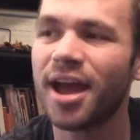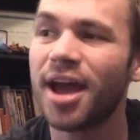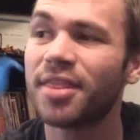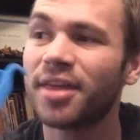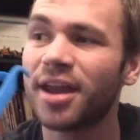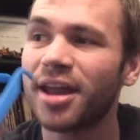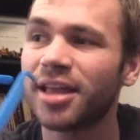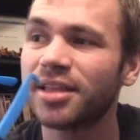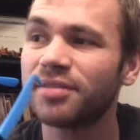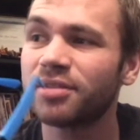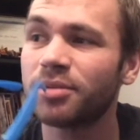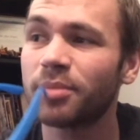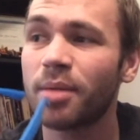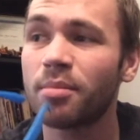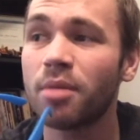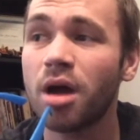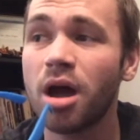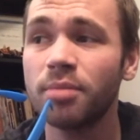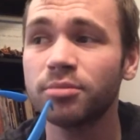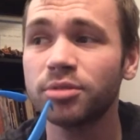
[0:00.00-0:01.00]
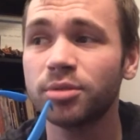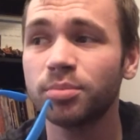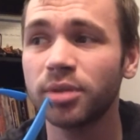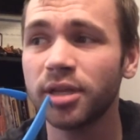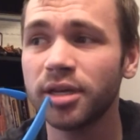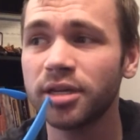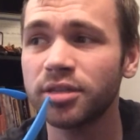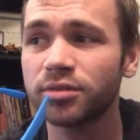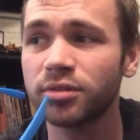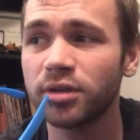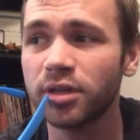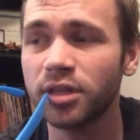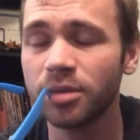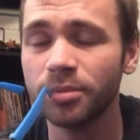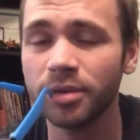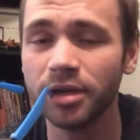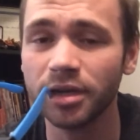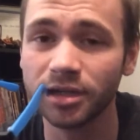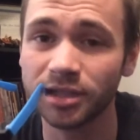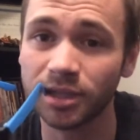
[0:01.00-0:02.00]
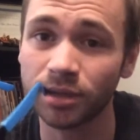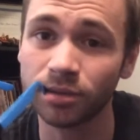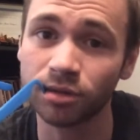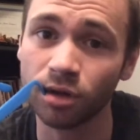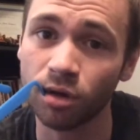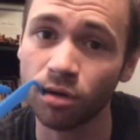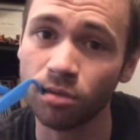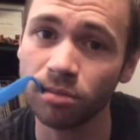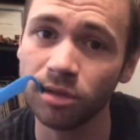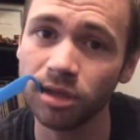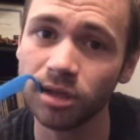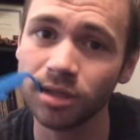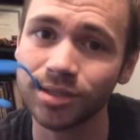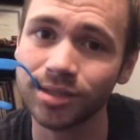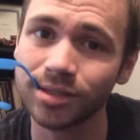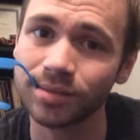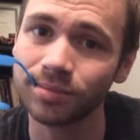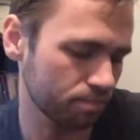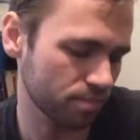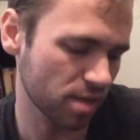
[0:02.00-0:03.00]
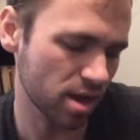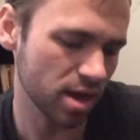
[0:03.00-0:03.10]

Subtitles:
And then I lived at my mom's place for a little bit because I was homeless.